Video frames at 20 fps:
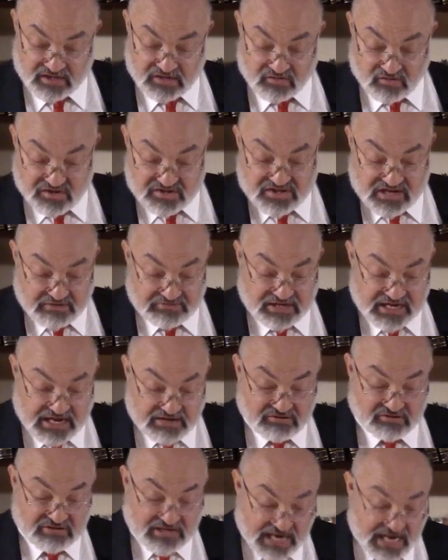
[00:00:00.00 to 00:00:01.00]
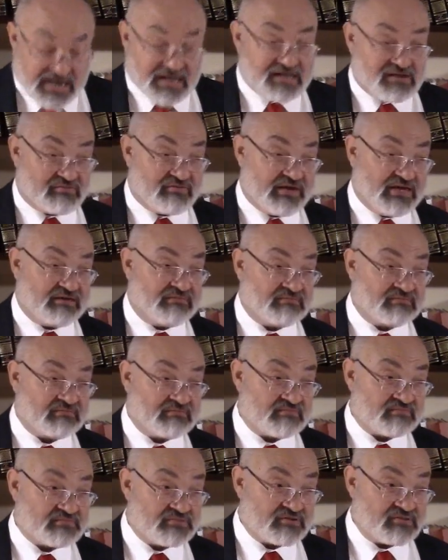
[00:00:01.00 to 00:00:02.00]
who want something entertaining to read
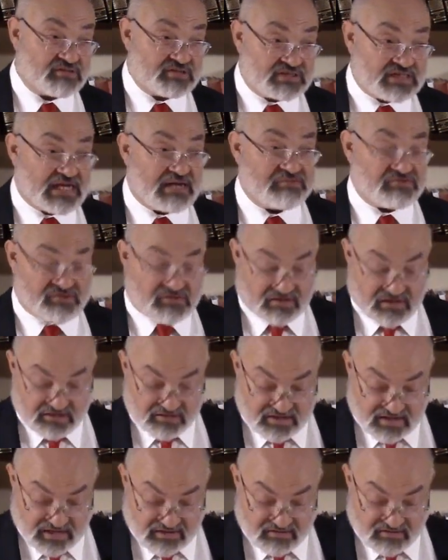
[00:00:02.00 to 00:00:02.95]
on Shabbos or other